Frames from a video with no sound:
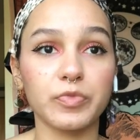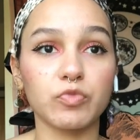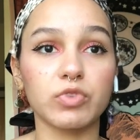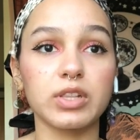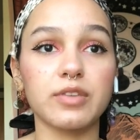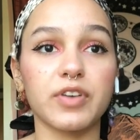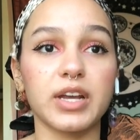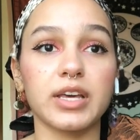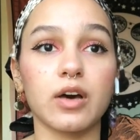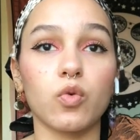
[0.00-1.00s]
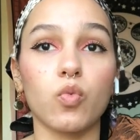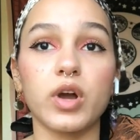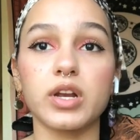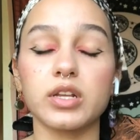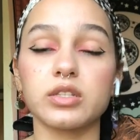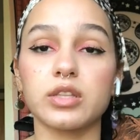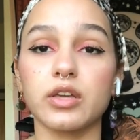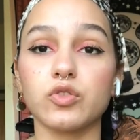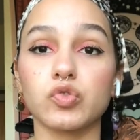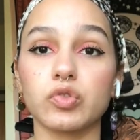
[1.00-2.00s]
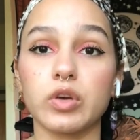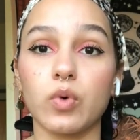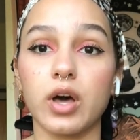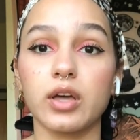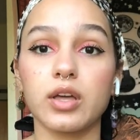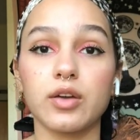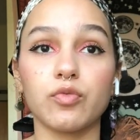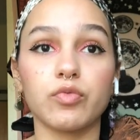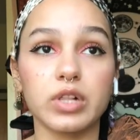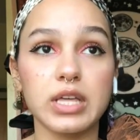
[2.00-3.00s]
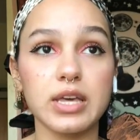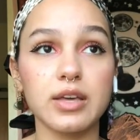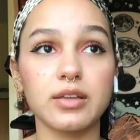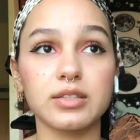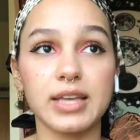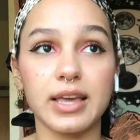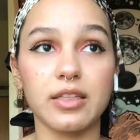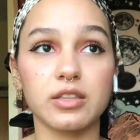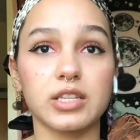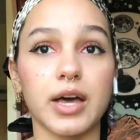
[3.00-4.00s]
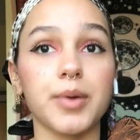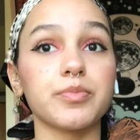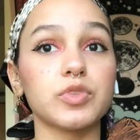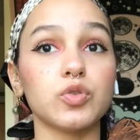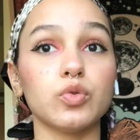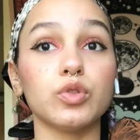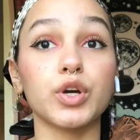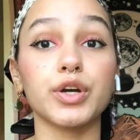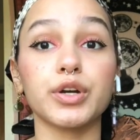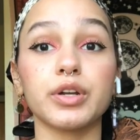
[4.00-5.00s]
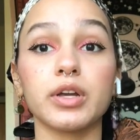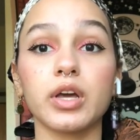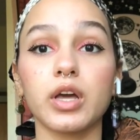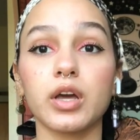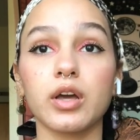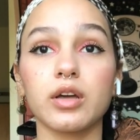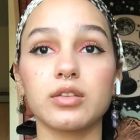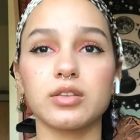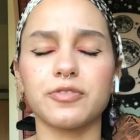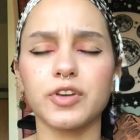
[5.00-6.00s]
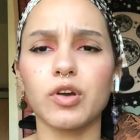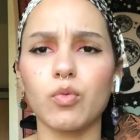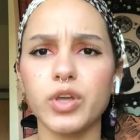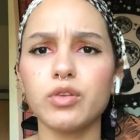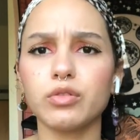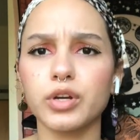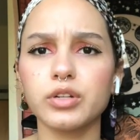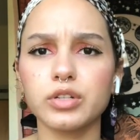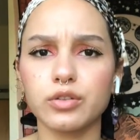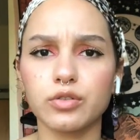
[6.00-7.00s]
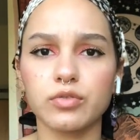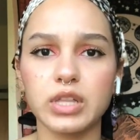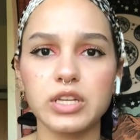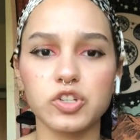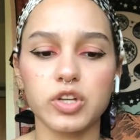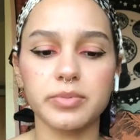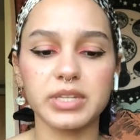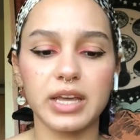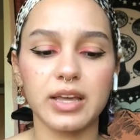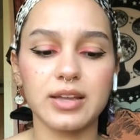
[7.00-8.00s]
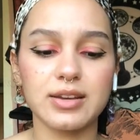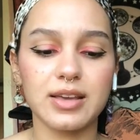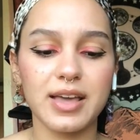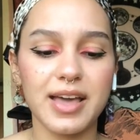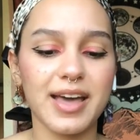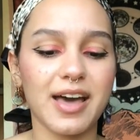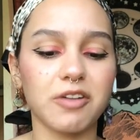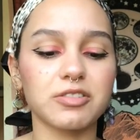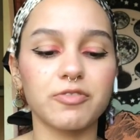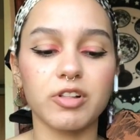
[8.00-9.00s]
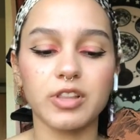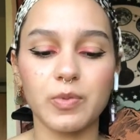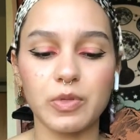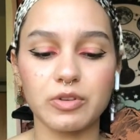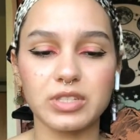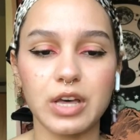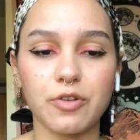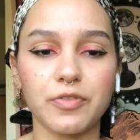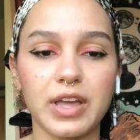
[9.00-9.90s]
really finding out what it is that you truly want. Really taking the time to learn, to figure out what you learned in those relationships and how to fall in love with yourself.